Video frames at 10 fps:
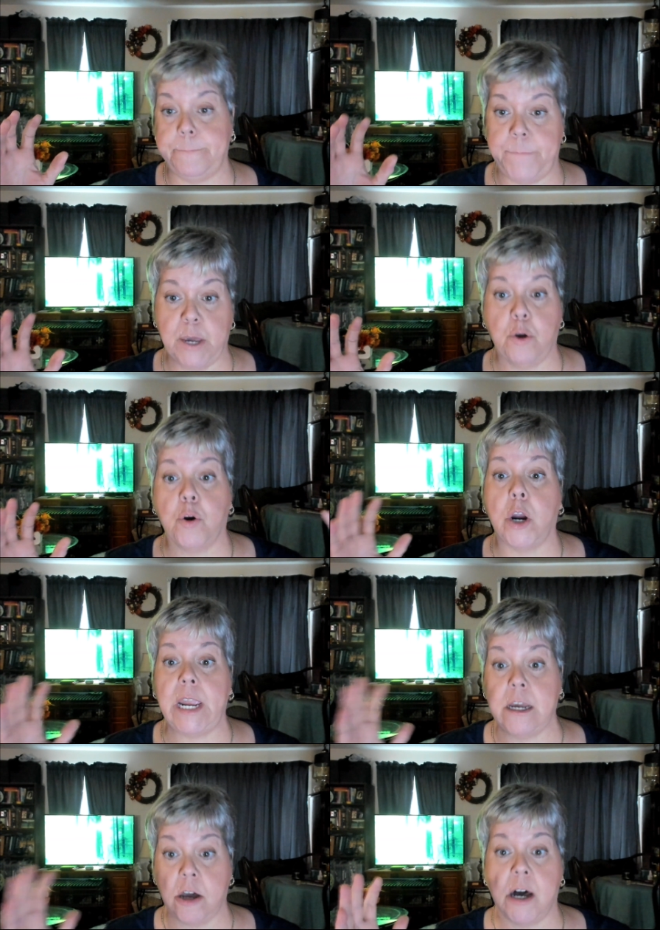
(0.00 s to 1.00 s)
bigger
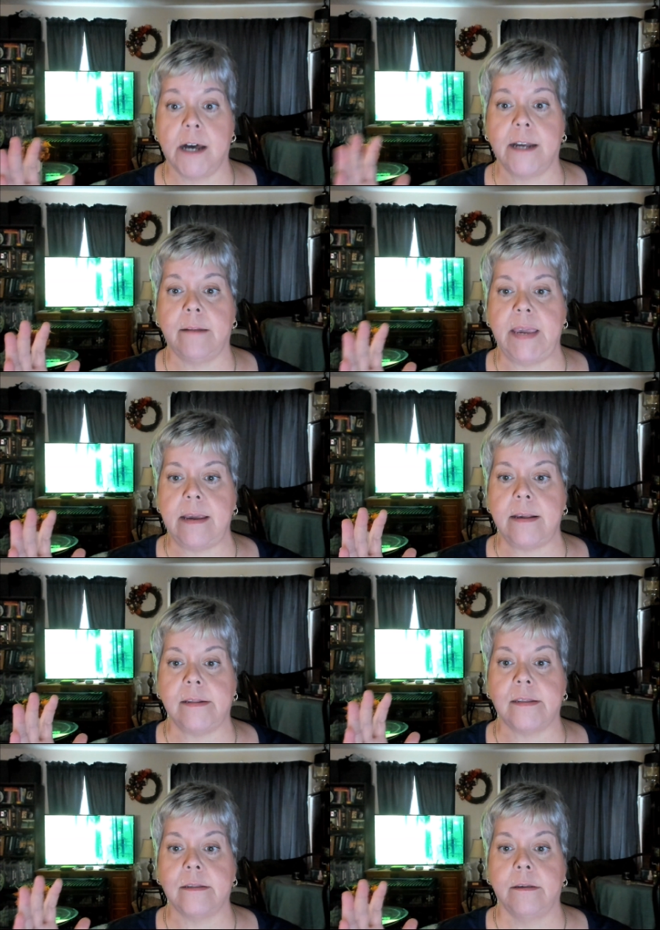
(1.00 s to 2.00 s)

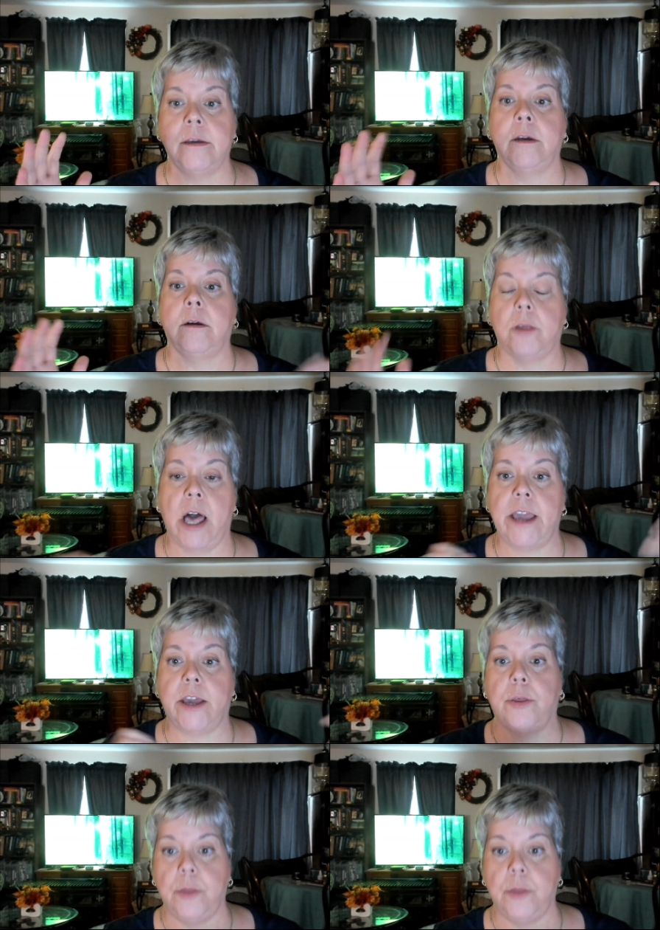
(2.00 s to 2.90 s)
economies like